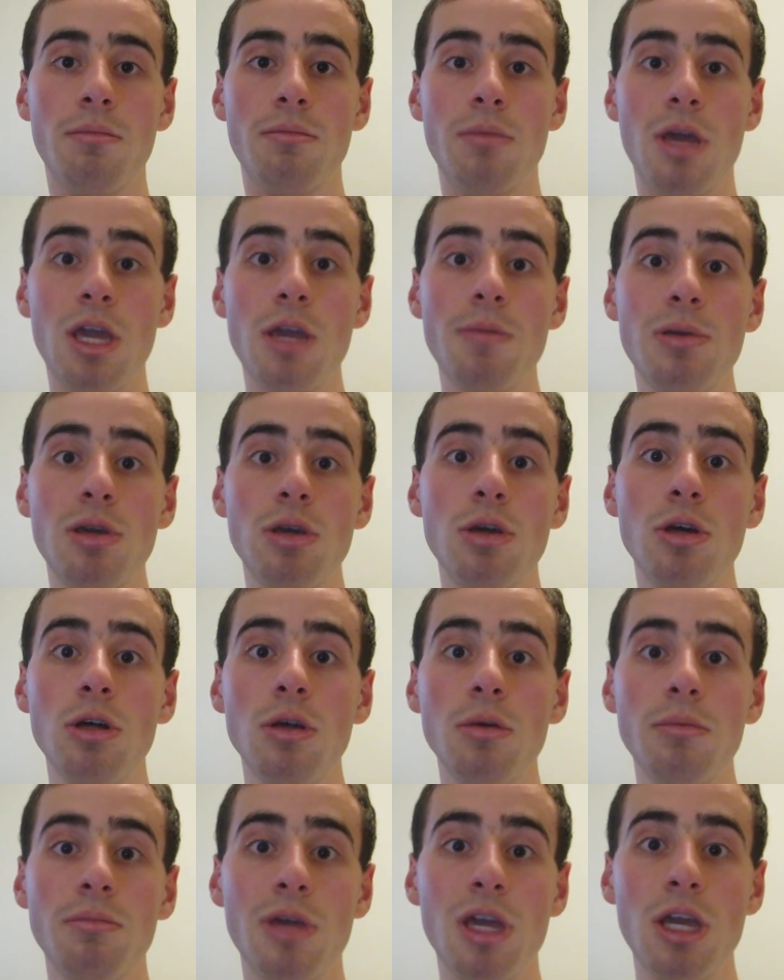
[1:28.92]
Maybe
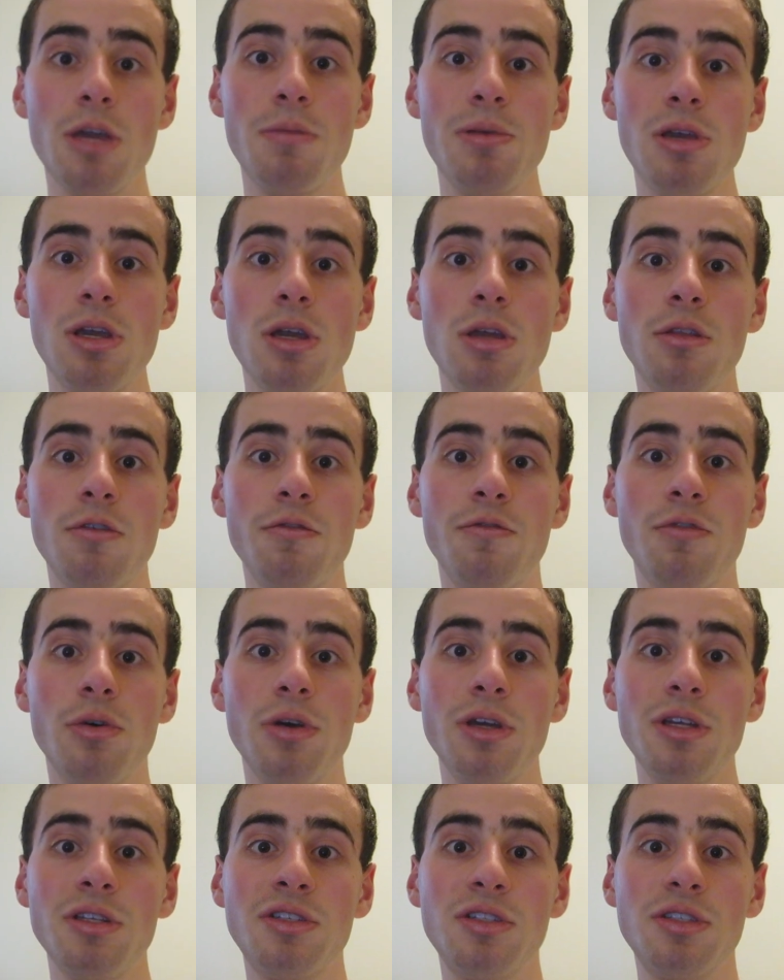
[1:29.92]
maybe the
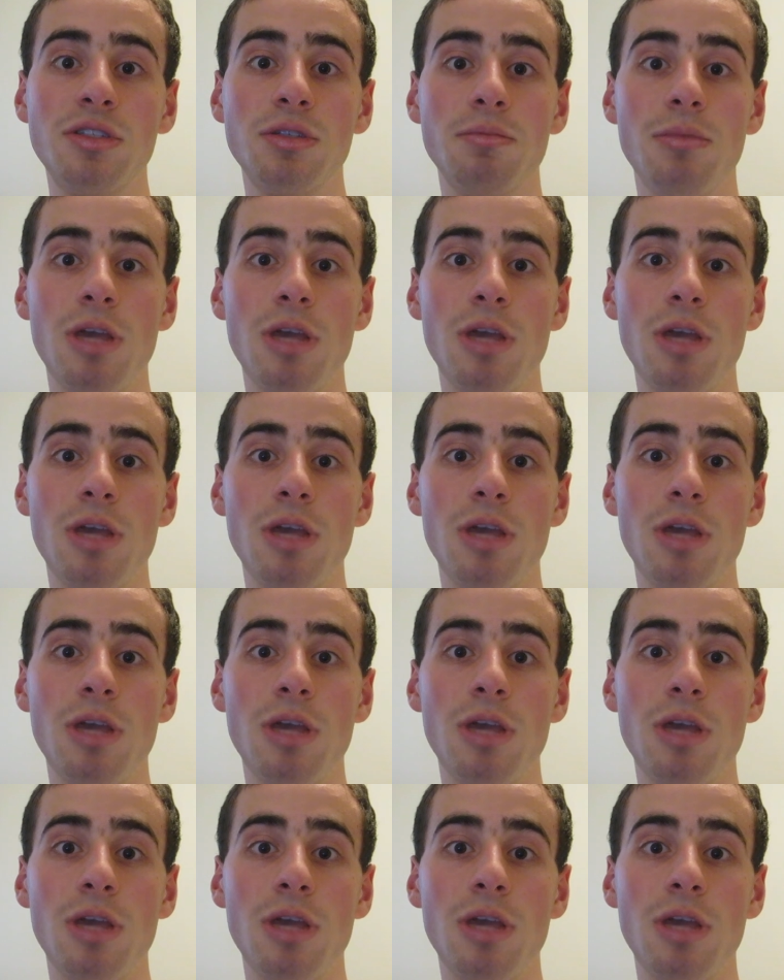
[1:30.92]
voice,